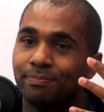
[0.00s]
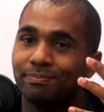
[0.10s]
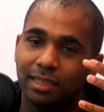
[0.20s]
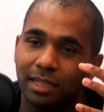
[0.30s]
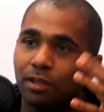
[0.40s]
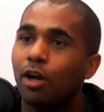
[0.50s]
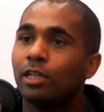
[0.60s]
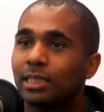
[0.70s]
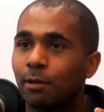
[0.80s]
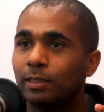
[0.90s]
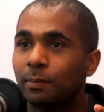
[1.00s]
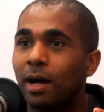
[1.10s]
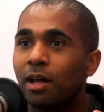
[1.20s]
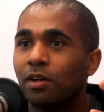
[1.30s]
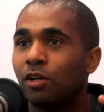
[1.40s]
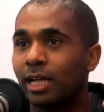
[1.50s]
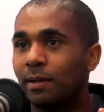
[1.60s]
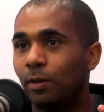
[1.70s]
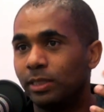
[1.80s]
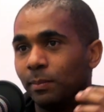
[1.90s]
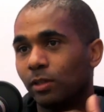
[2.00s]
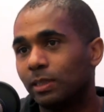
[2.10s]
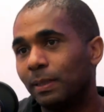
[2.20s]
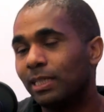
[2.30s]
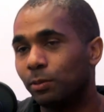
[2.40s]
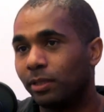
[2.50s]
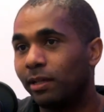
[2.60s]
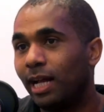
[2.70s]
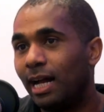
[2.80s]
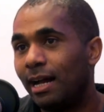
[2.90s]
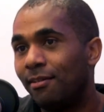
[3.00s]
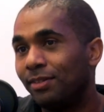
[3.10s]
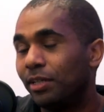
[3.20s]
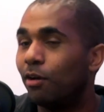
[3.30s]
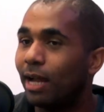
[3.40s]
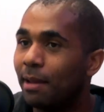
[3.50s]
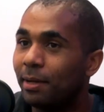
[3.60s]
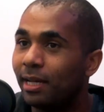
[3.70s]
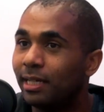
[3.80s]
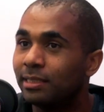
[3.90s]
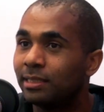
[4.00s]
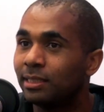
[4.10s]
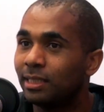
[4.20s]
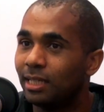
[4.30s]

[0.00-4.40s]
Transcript: the large language model kind of multimodal space where they'll have, you know, image